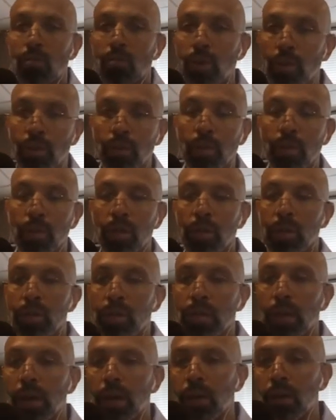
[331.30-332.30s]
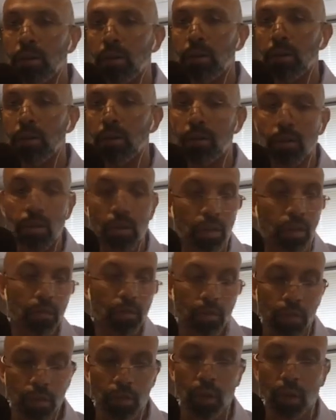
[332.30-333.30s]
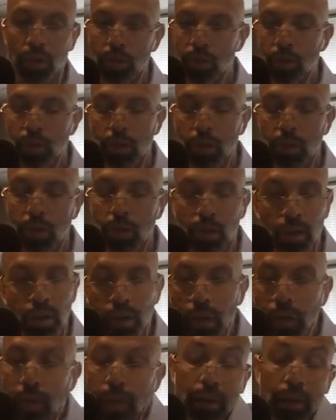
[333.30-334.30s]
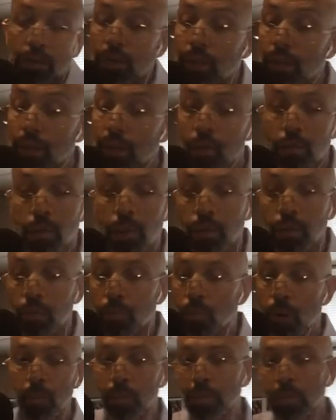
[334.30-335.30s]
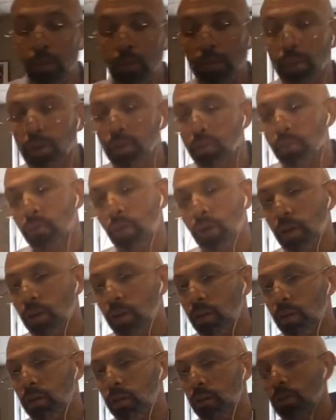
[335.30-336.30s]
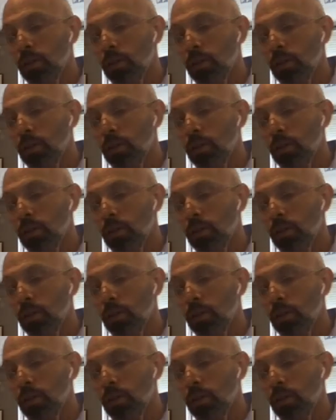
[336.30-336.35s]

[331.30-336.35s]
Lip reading: really nice town, good infrastructure. Yeah, it's a great, great place to live, and